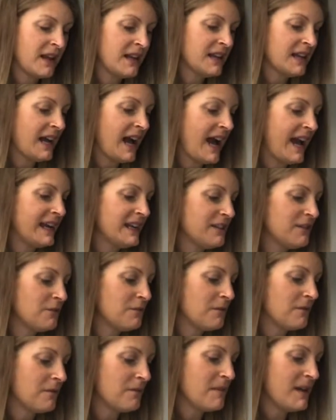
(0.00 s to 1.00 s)
kind of
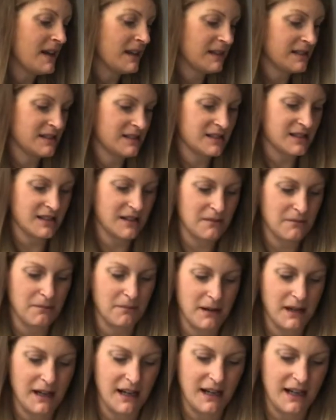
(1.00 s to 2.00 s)
mixed,
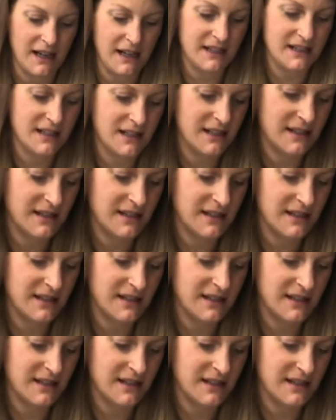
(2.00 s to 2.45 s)
but